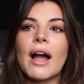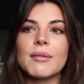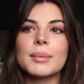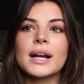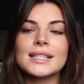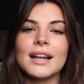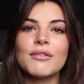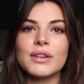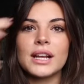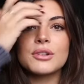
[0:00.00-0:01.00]
I remember I sent
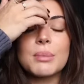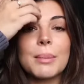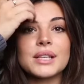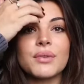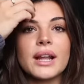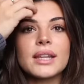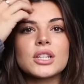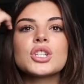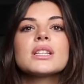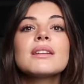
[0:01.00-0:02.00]
a video to my best friend.
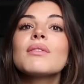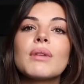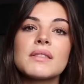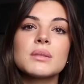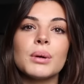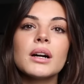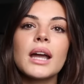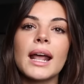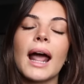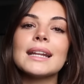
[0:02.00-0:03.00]
Like, she hasn't even read this
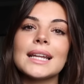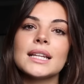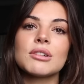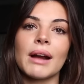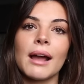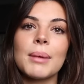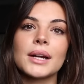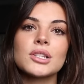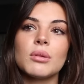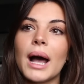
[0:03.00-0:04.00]
book and I needed to rant
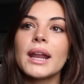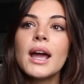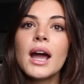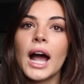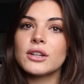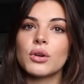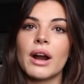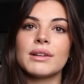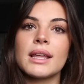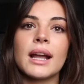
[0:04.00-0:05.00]
about it so bad. I told her
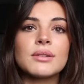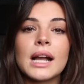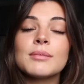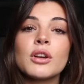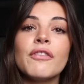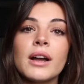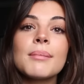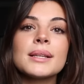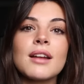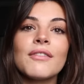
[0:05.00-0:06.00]
everything. I was like, I'm so
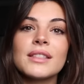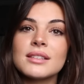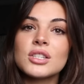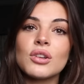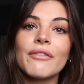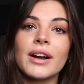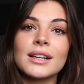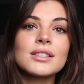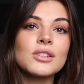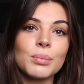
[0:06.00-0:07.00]
fucking pissed off that this is so
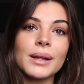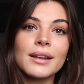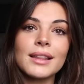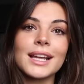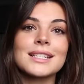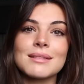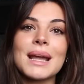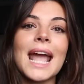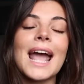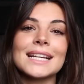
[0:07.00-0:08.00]
fucking stupid. Like, it doesn't
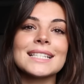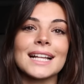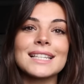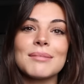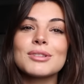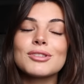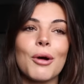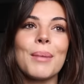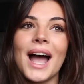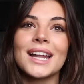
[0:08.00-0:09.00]
make any sense. I'm
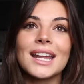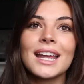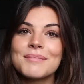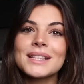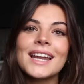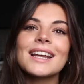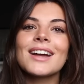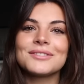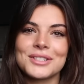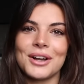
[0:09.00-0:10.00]
so mad. But then it
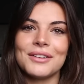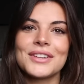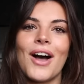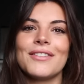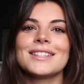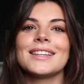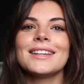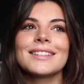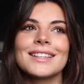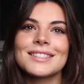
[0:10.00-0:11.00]
got resolved,
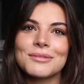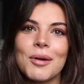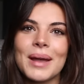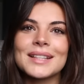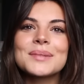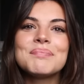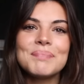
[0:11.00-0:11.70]
obviously, because it's a romance.